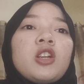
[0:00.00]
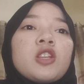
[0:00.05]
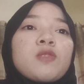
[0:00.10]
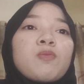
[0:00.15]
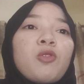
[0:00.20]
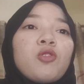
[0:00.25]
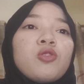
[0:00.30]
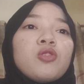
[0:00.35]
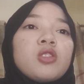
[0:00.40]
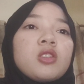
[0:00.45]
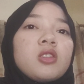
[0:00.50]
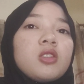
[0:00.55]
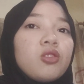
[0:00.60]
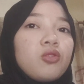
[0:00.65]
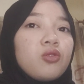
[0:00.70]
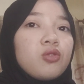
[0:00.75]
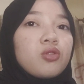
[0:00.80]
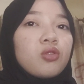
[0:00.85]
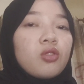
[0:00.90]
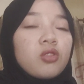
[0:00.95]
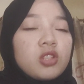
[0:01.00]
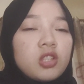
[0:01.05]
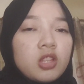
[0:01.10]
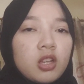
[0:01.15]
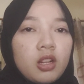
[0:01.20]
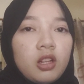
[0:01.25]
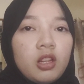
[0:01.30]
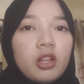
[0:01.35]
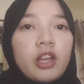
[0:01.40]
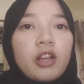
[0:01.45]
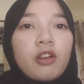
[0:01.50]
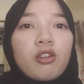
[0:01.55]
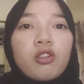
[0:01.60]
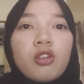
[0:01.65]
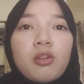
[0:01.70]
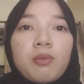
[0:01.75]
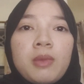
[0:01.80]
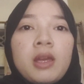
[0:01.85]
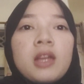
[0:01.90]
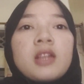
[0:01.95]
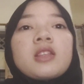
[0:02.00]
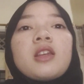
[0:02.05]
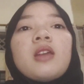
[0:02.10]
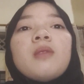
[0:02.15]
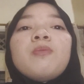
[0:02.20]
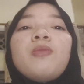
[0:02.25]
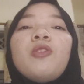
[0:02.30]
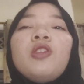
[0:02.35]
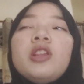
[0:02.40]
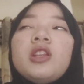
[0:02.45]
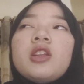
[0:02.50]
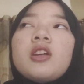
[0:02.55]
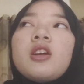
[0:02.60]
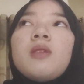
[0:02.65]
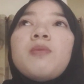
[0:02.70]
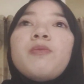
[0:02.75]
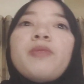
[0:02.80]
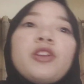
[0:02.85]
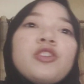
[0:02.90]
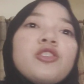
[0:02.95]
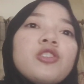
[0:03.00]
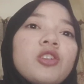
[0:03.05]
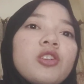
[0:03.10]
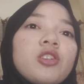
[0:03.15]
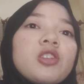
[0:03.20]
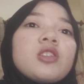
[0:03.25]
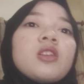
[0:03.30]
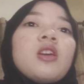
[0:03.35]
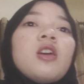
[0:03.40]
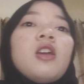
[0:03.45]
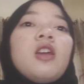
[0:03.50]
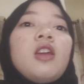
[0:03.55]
respond to social, economics, and political pressures.